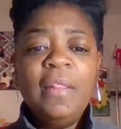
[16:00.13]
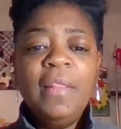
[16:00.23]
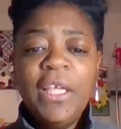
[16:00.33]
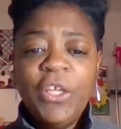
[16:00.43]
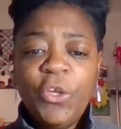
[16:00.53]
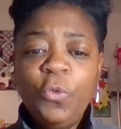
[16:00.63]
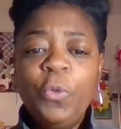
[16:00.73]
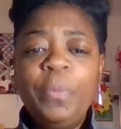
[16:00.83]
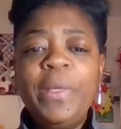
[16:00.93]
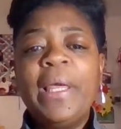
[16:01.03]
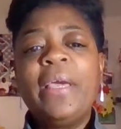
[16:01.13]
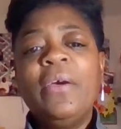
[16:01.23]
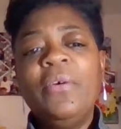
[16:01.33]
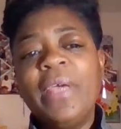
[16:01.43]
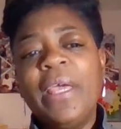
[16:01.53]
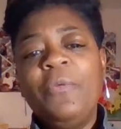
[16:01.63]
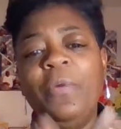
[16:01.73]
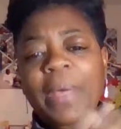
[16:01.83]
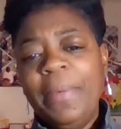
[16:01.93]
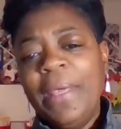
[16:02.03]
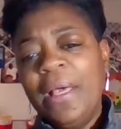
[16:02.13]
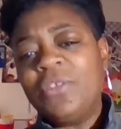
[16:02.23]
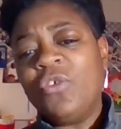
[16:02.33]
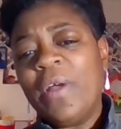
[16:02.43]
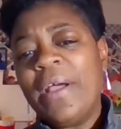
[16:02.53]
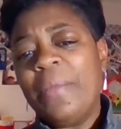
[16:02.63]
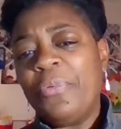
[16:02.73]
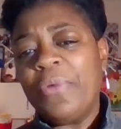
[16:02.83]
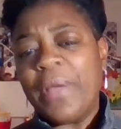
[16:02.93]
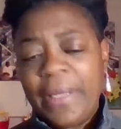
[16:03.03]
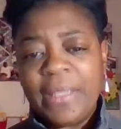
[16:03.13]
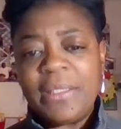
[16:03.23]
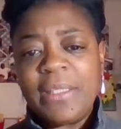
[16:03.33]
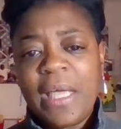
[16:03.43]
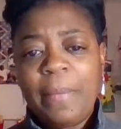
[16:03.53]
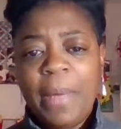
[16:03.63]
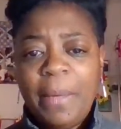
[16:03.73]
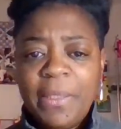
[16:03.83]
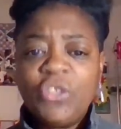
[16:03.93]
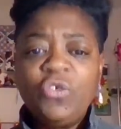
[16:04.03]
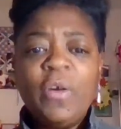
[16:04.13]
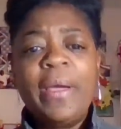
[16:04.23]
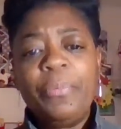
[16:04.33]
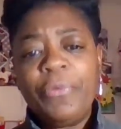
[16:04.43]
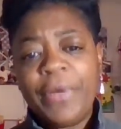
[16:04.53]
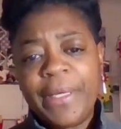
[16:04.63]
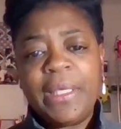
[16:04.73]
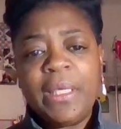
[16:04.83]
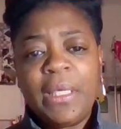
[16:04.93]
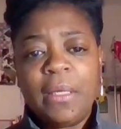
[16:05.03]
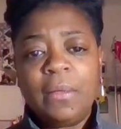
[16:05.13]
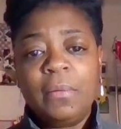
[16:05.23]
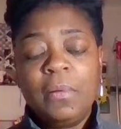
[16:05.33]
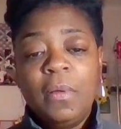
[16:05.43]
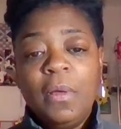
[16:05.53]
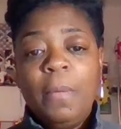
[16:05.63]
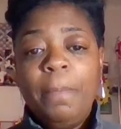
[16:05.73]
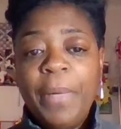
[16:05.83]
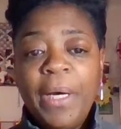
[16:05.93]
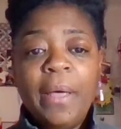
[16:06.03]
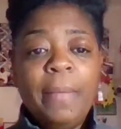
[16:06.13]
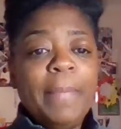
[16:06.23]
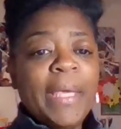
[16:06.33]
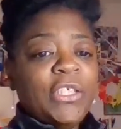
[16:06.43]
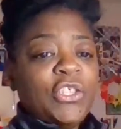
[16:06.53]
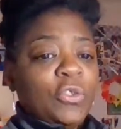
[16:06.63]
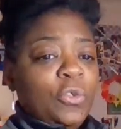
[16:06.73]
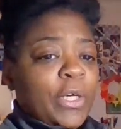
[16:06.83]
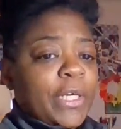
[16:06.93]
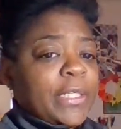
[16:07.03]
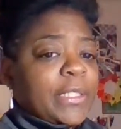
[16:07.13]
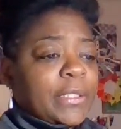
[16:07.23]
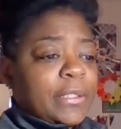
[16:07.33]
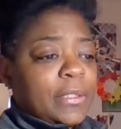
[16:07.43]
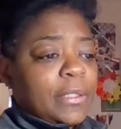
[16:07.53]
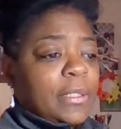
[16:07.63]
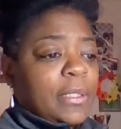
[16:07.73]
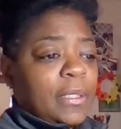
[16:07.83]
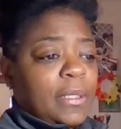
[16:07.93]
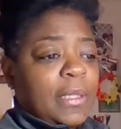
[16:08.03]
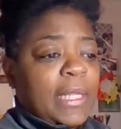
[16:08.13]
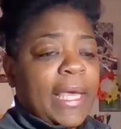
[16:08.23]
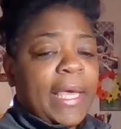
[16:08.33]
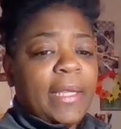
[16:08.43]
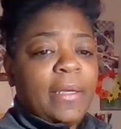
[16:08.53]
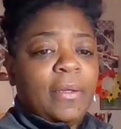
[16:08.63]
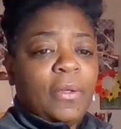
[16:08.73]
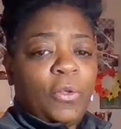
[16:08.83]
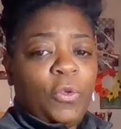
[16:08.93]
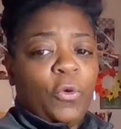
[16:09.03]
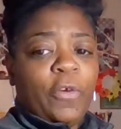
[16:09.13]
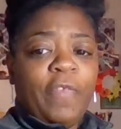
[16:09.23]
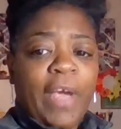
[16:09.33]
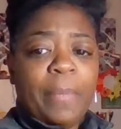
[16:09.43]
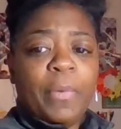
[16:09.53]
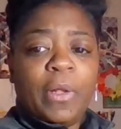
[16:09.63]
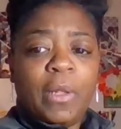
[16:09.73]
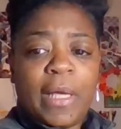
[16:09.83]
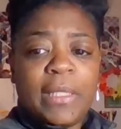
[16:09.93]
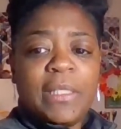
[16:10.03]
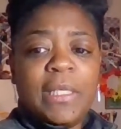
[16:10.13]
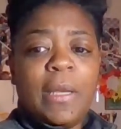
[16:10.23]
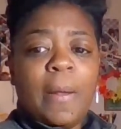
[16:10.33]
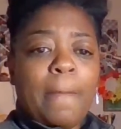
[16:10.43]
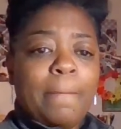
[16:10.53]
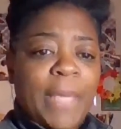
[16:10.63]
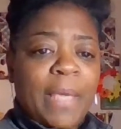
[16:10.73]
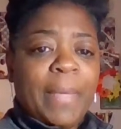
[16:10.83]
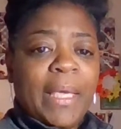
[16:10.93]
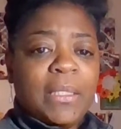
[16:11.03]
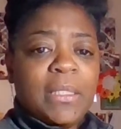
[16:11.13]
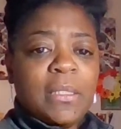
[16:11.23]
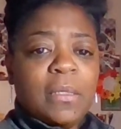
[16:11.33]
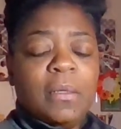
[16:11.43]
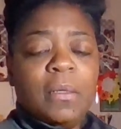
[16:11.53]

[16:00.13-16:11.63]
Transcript: Then you will be like, okay, well, maybe I'll try a print next time. I'm going to try a print again. But make sure that your fabric closet mimics